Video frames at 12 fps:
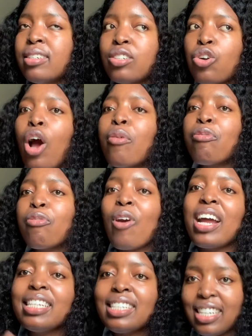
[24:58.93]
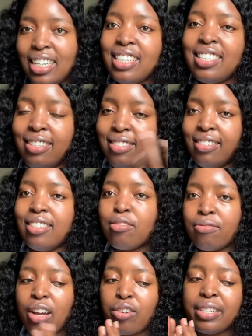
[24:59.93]
confronted,
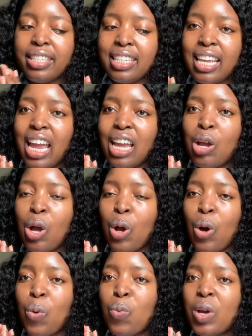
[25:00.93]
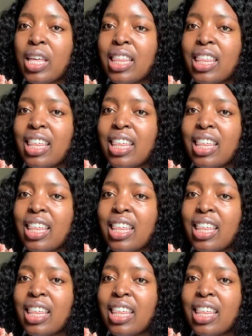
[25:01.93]
if I could say, with